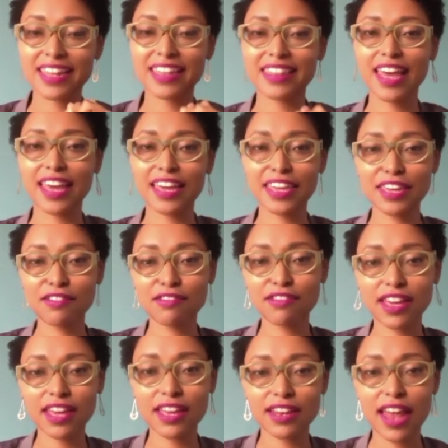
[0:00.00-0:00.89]
Thank you
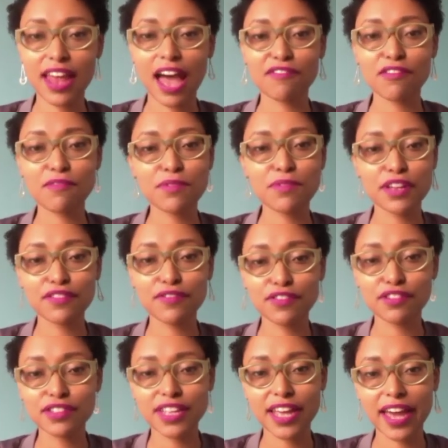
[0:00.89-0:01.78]
again. Have a
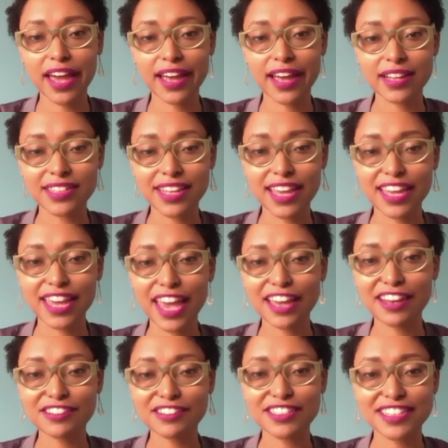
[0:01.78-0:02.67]
beautiful day. Take
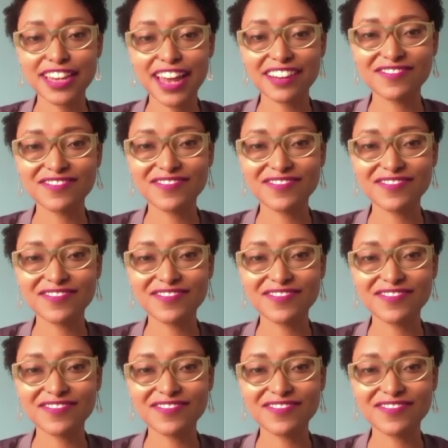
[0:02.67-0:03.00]
care, Rushdah.